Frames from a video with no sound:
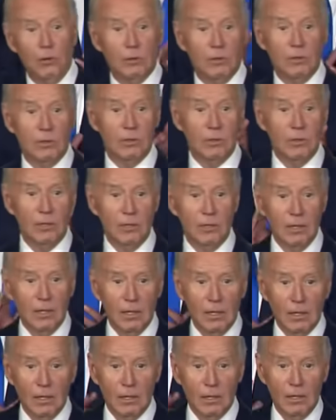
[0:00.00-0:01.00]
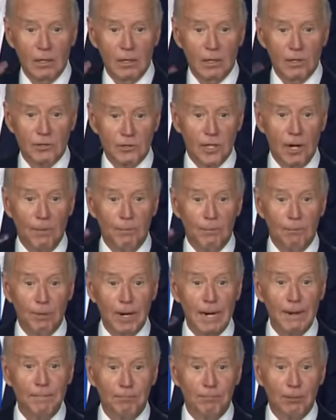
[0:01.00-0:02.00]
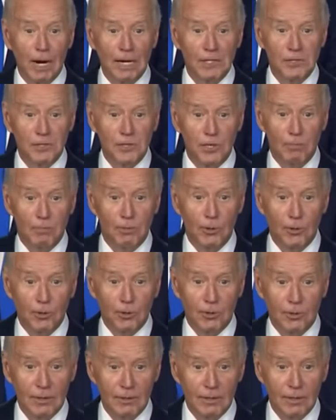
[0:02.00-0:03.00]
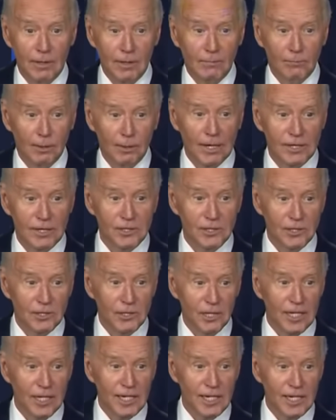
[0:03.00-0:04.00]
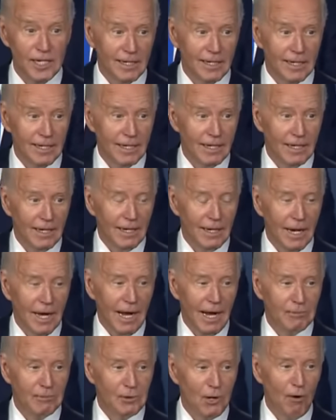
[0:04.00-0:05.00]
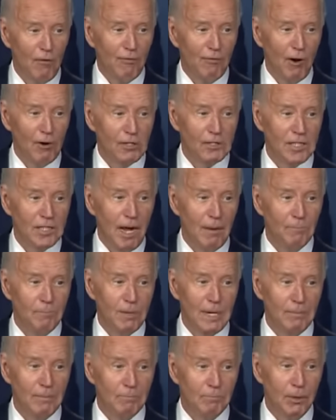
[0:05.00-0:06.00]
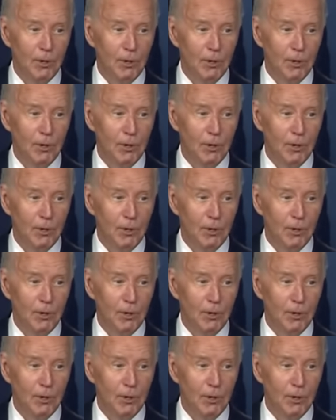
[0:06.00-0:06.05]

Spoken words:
Putin, you're going to beat President Putin, President Zelensky. I'm so focused on beating